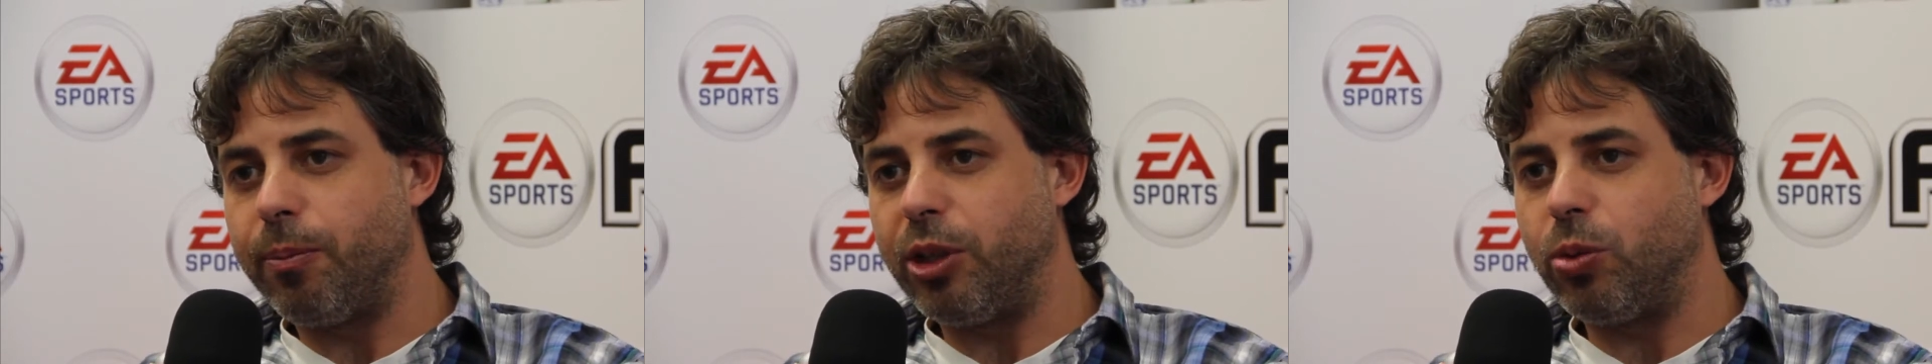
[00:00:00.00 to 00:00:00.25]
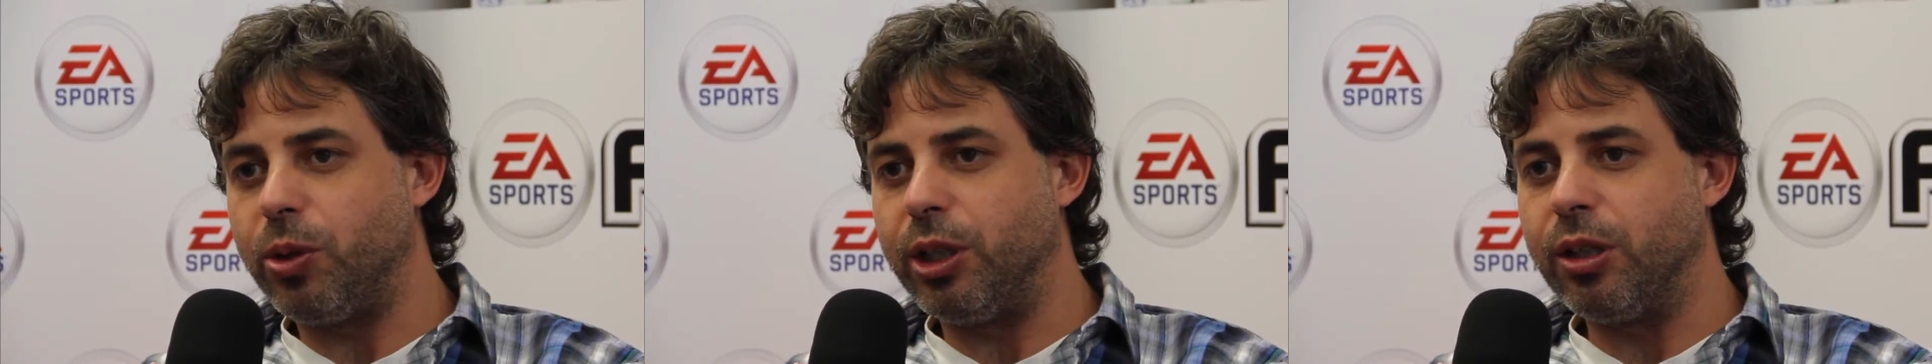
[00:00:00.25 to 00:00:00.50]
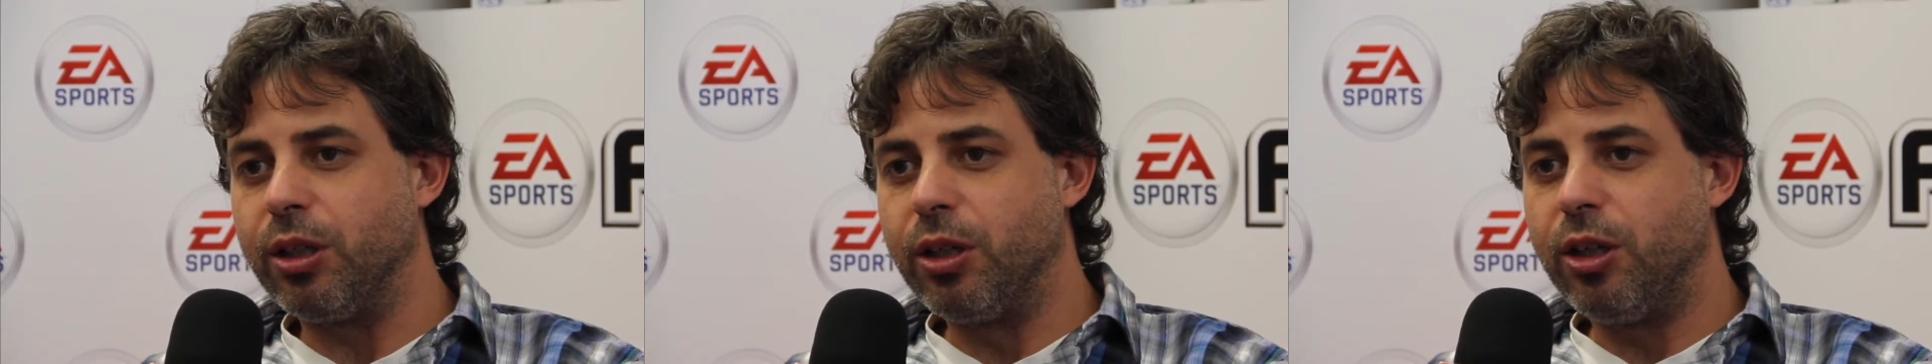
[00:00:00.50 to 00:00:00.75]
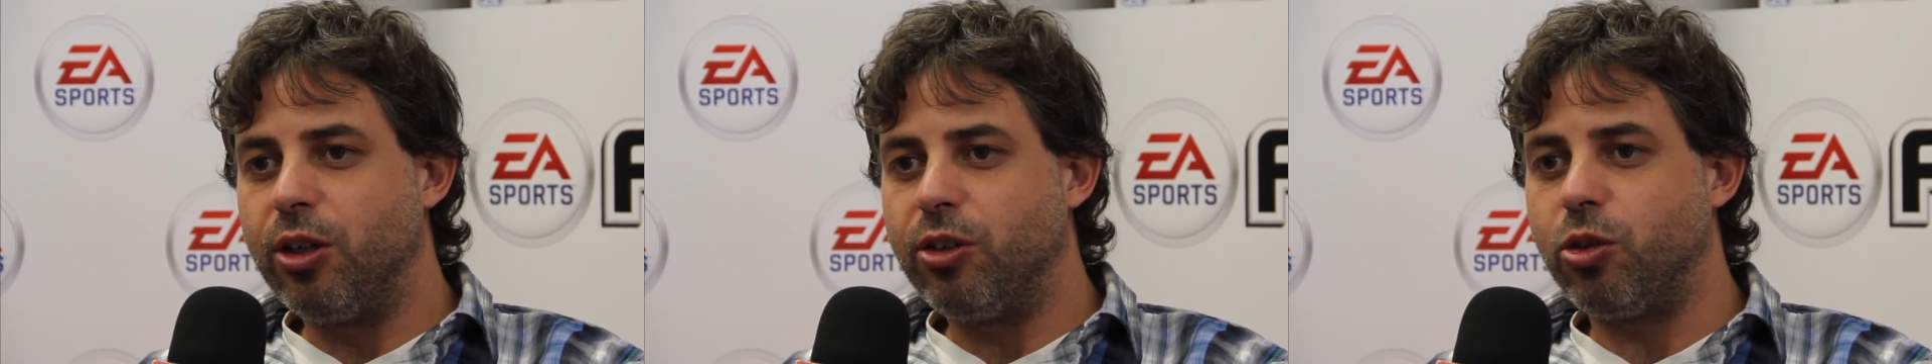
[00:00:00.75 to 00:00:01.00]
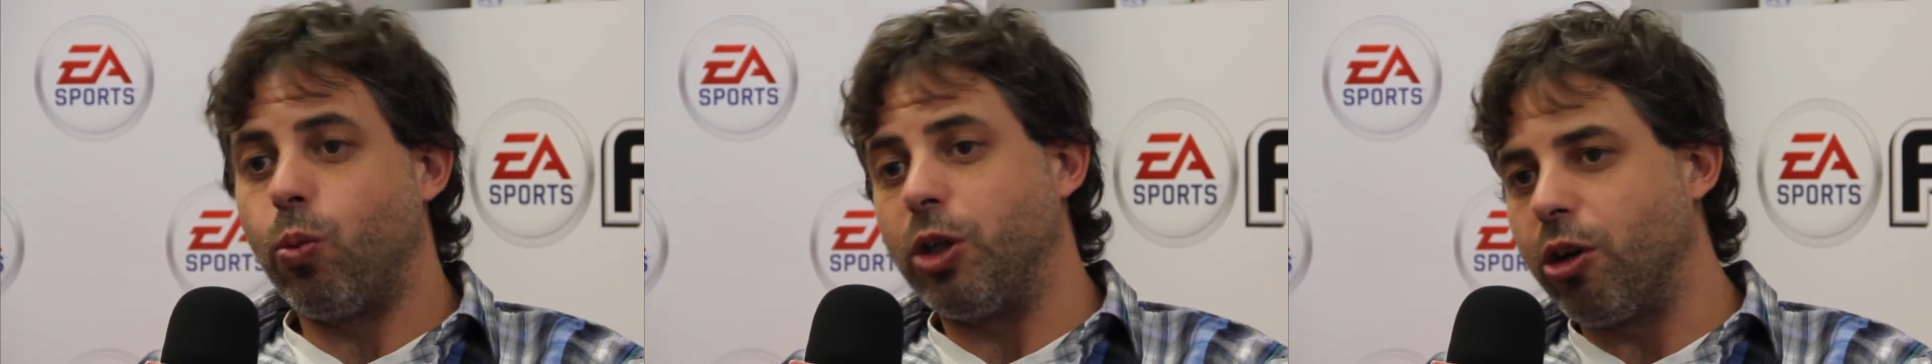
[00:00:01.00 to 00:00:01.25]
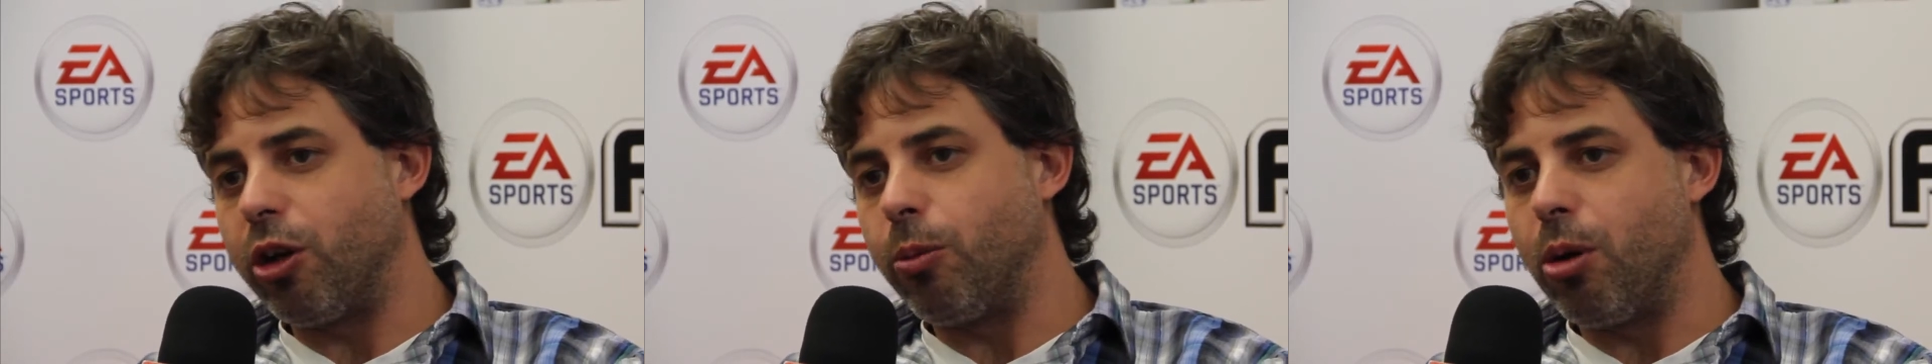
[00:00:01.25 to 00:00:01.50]
between, so when
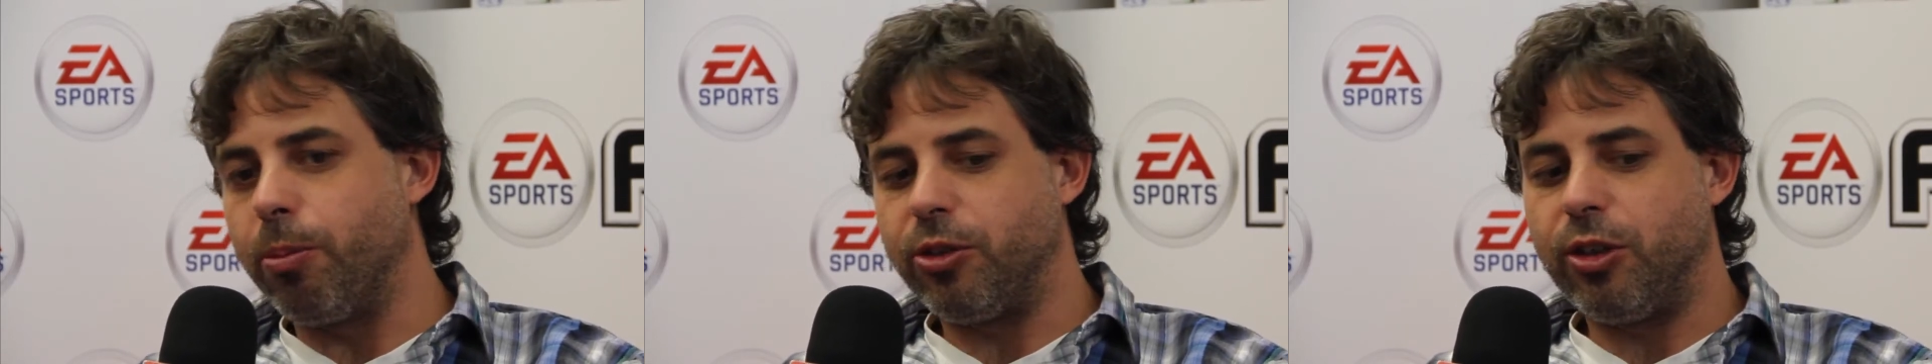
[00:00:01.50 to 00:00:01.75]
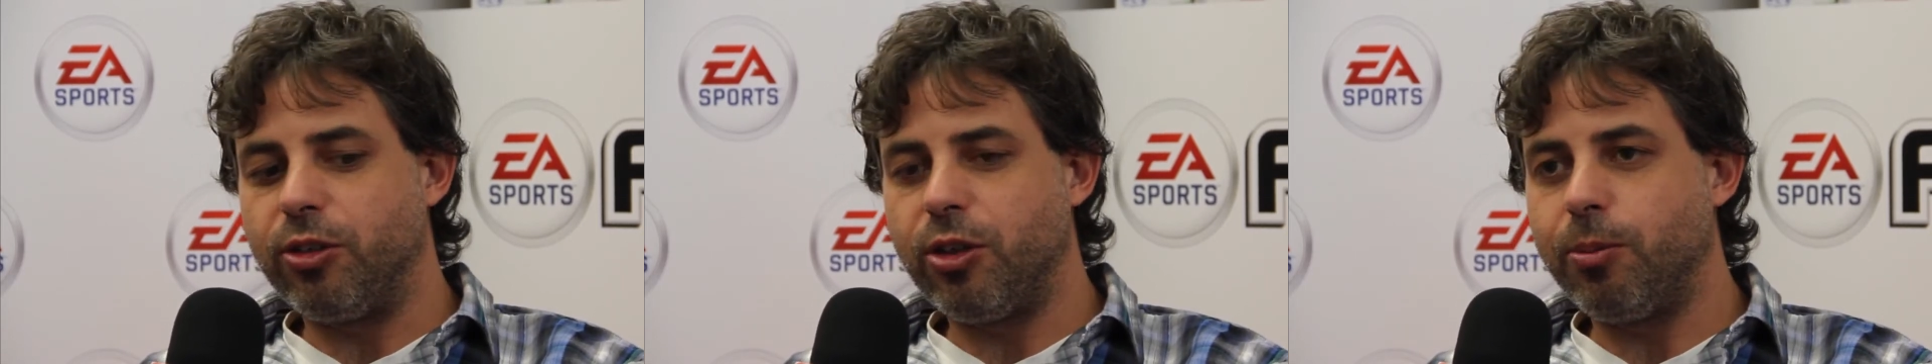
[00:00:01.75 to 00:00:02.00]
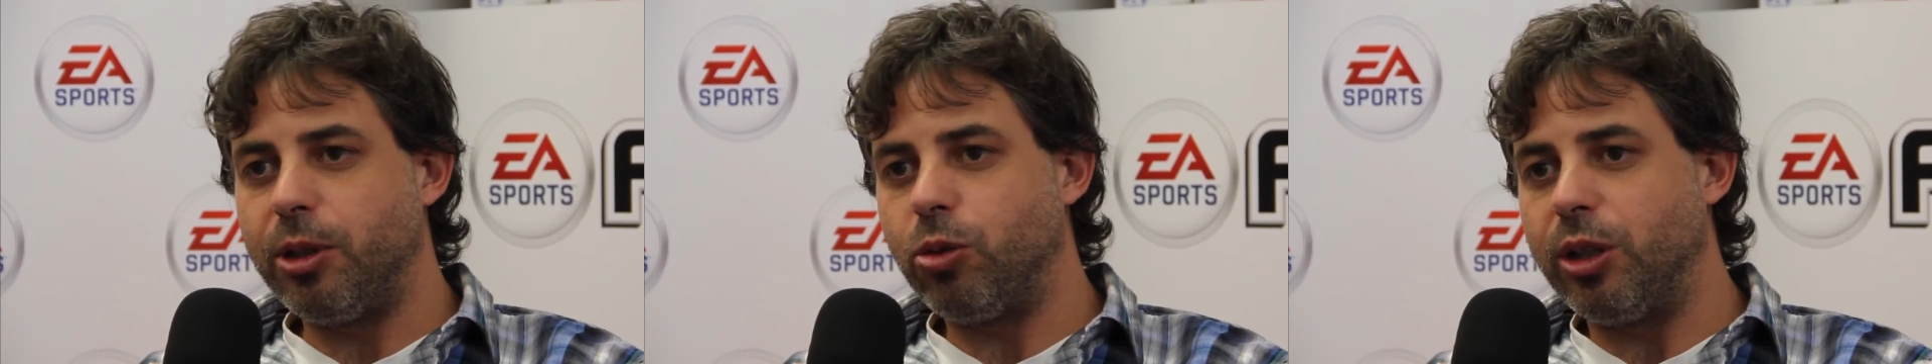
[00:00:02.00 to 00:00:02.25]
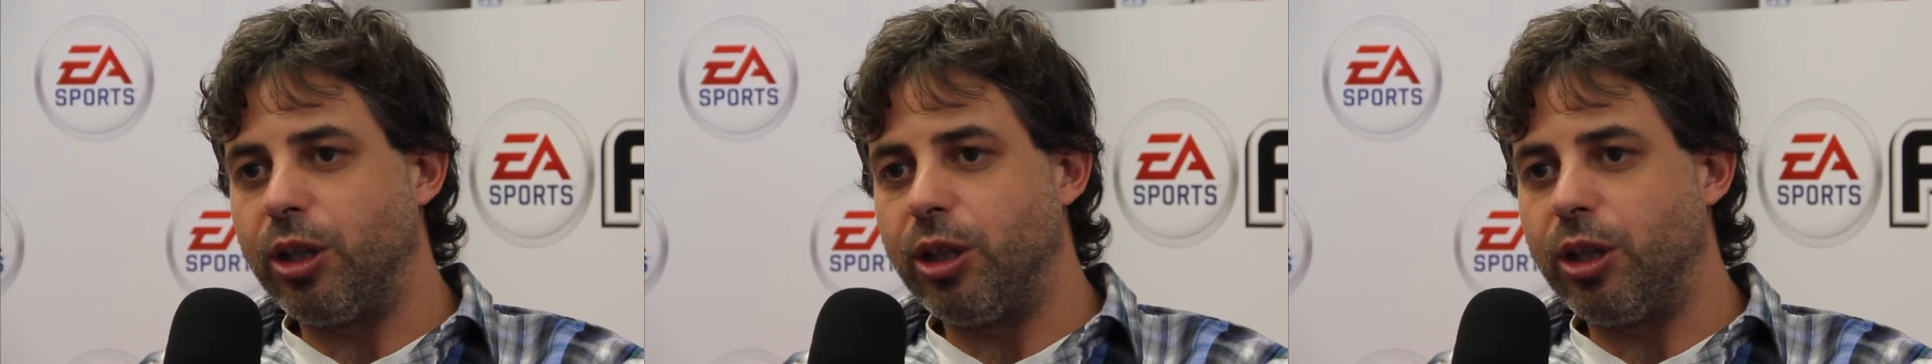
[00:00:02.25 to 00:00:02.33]
you're the ball possessor, between